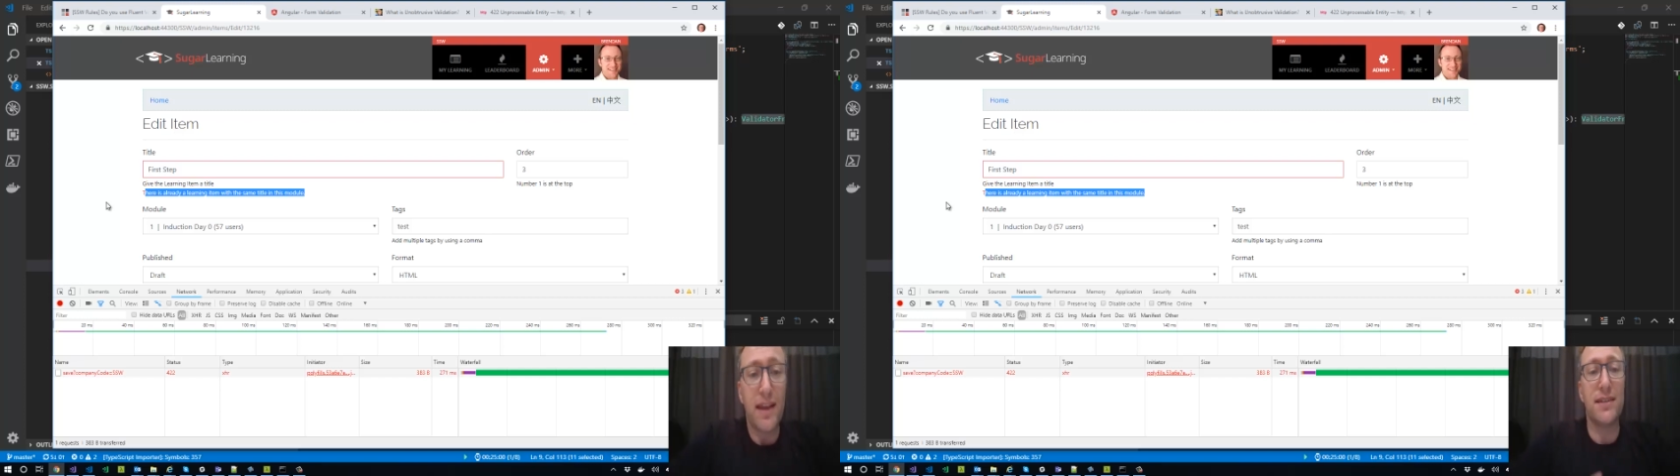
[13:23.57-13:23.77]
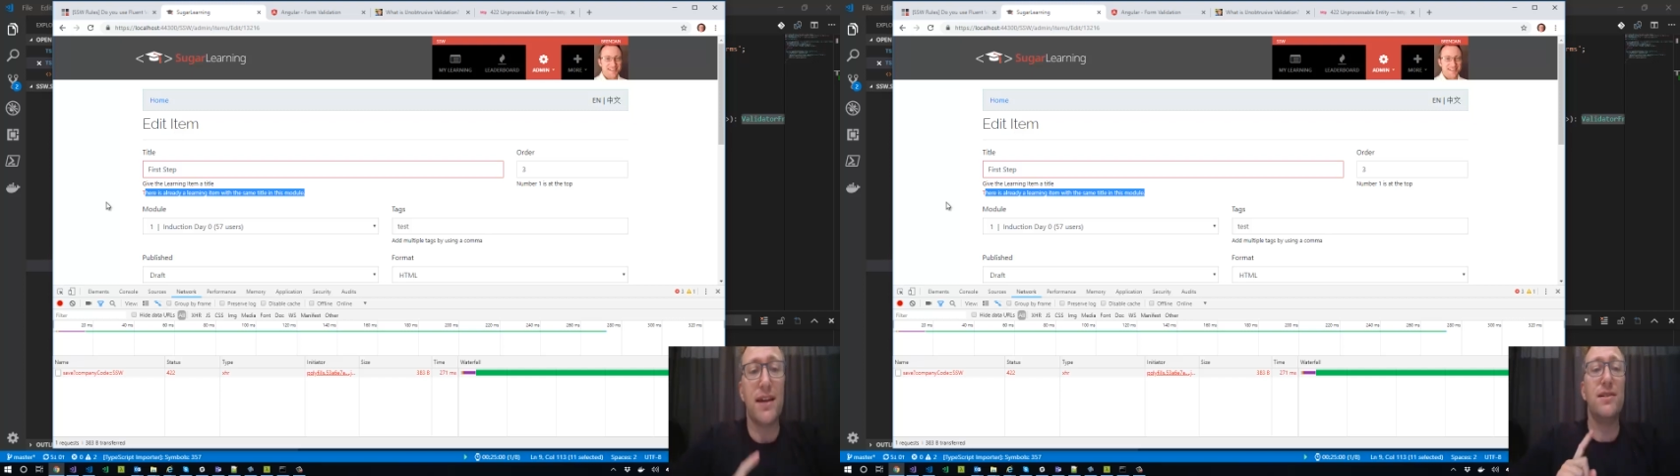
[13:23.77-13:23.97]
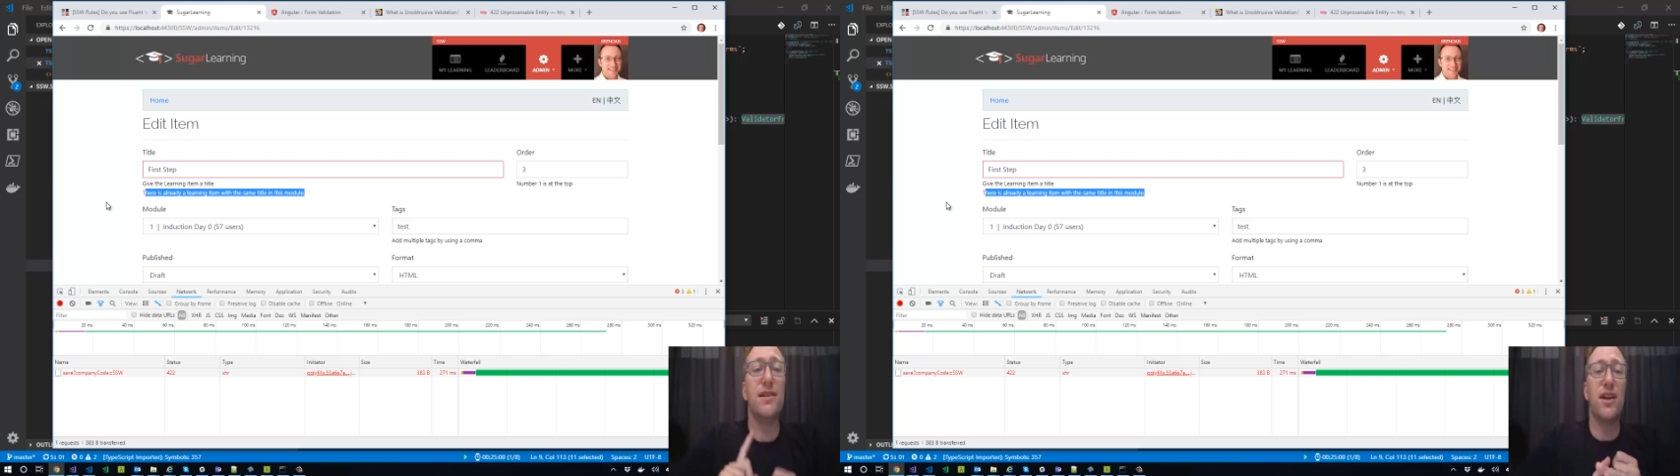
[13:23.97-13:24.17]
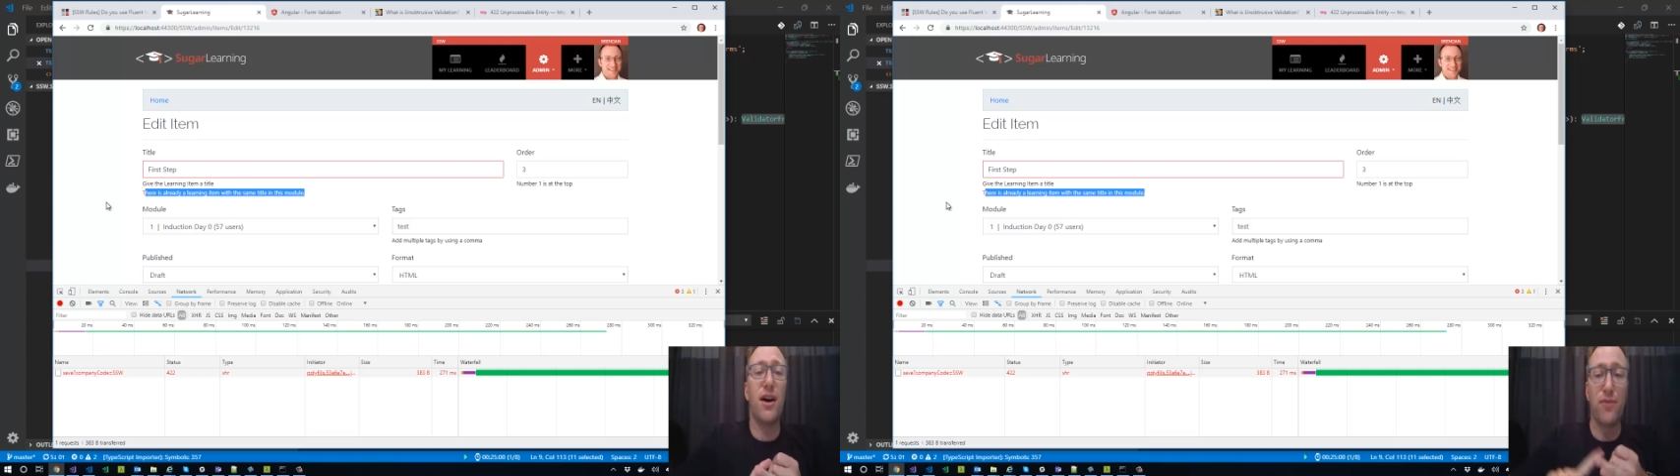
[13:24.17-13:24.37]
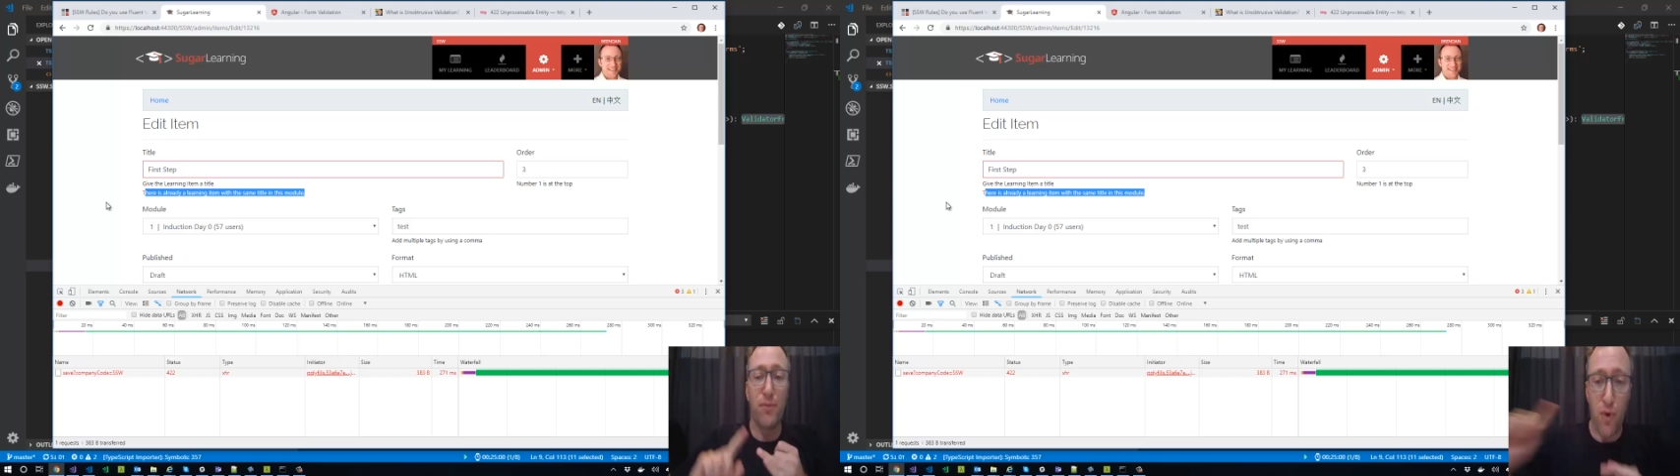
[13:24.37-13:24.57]
It's actually
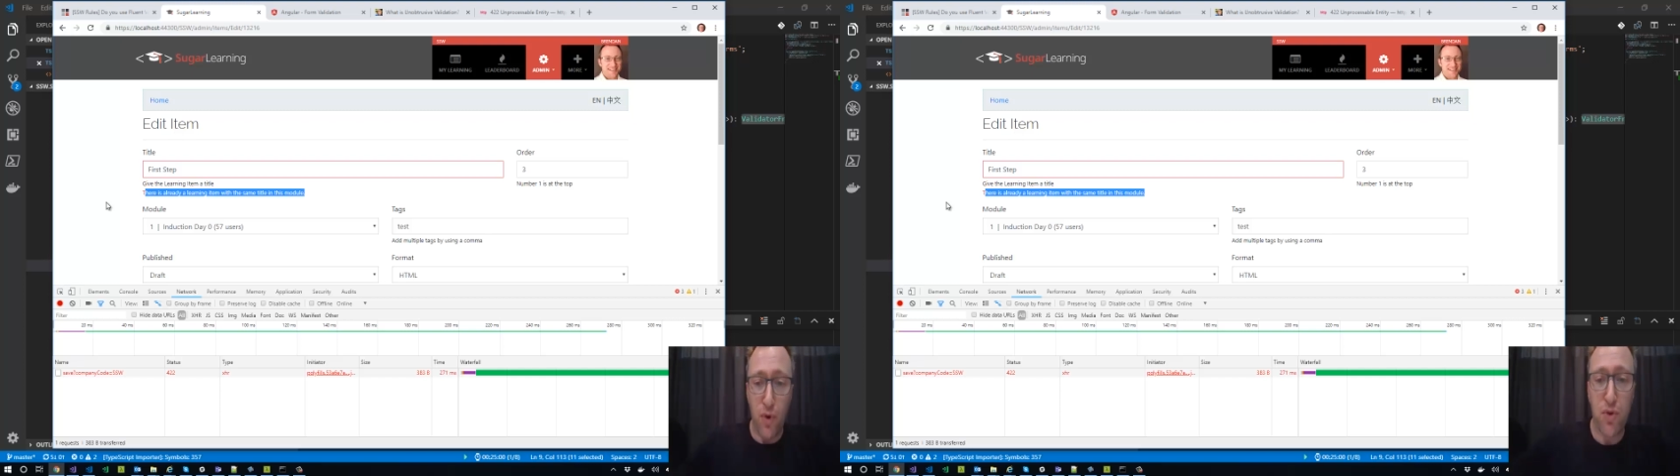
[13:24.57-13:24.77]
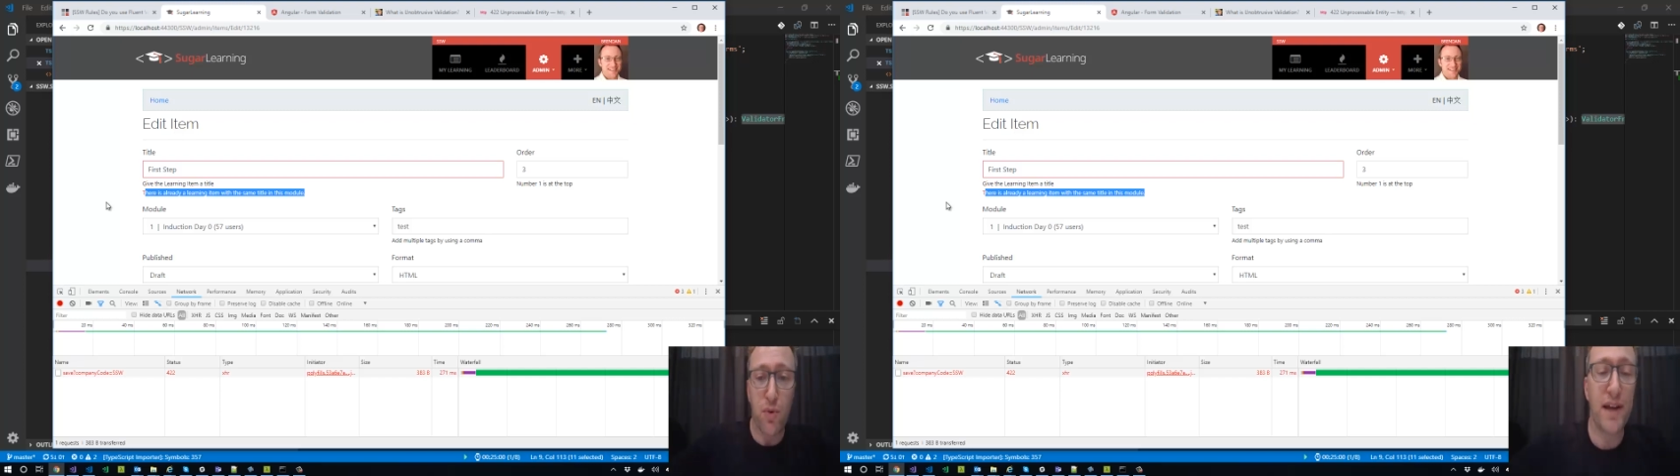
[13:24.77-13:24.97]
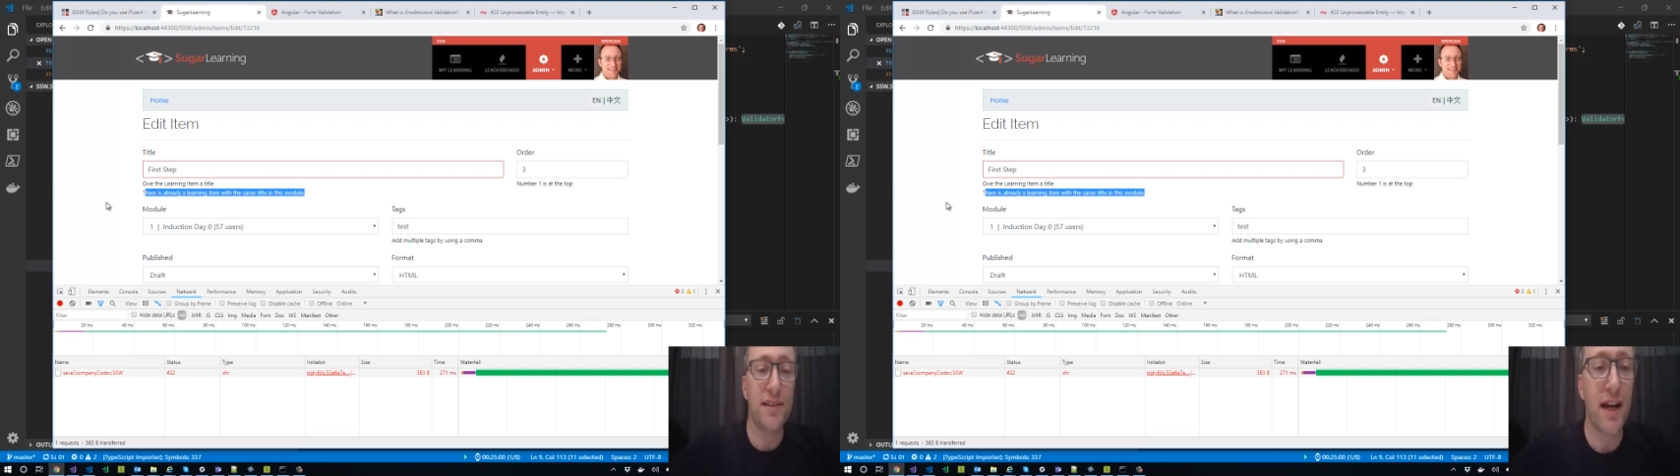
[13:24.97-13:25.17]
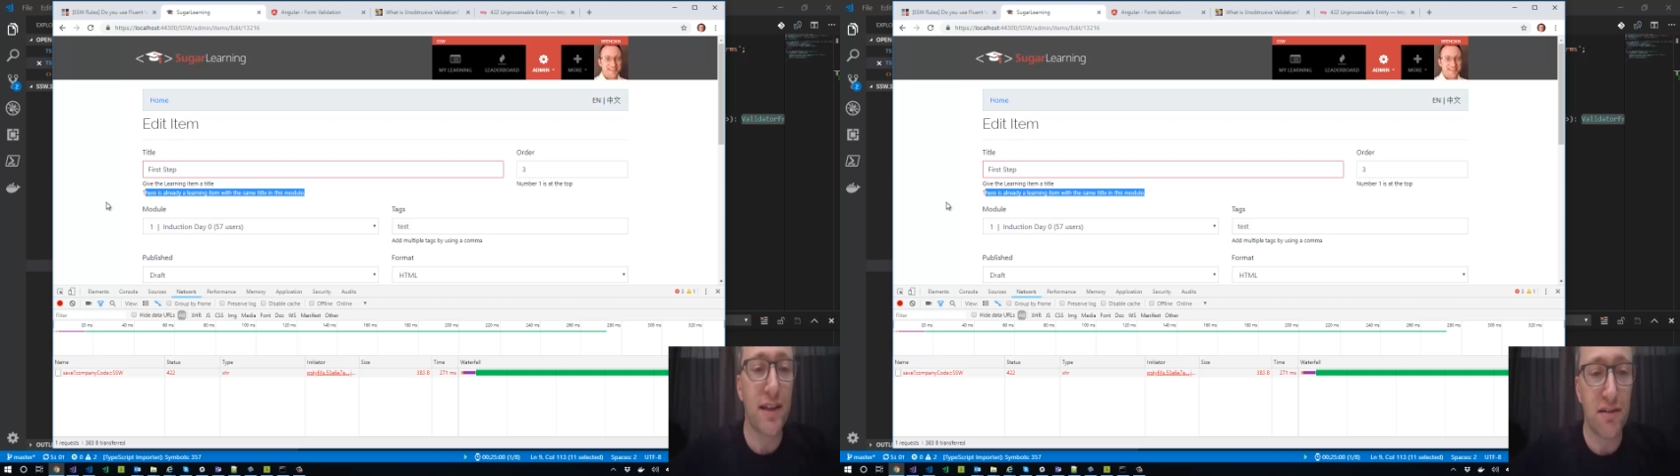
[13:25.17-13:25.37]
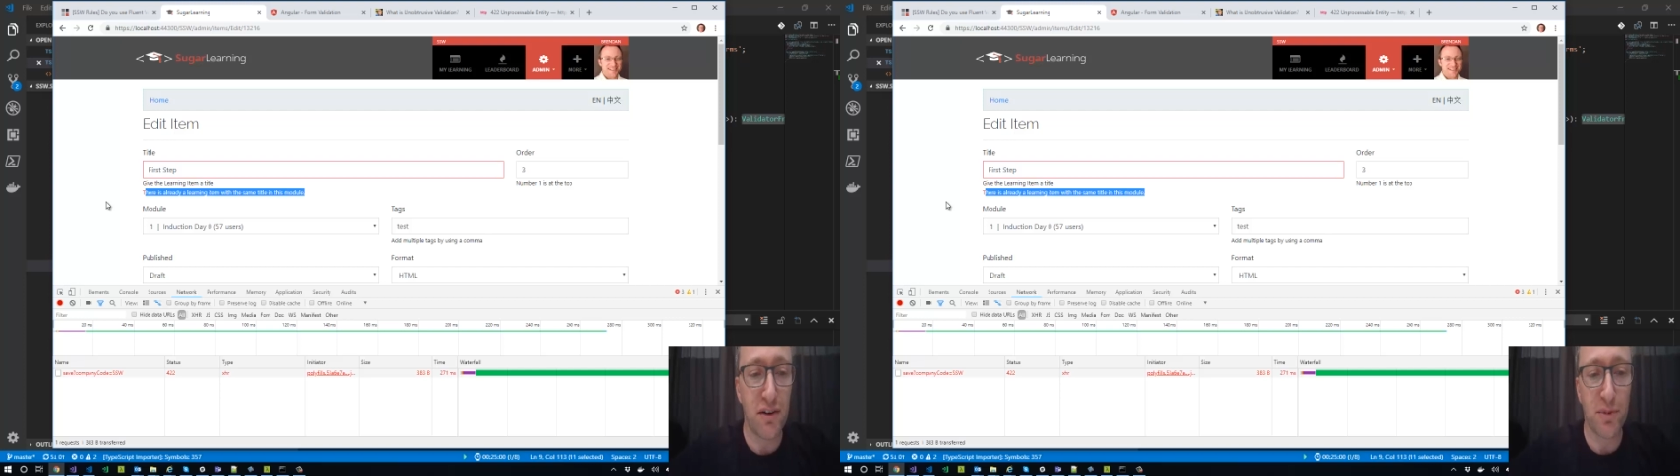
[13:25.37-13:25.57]
come from all the way down in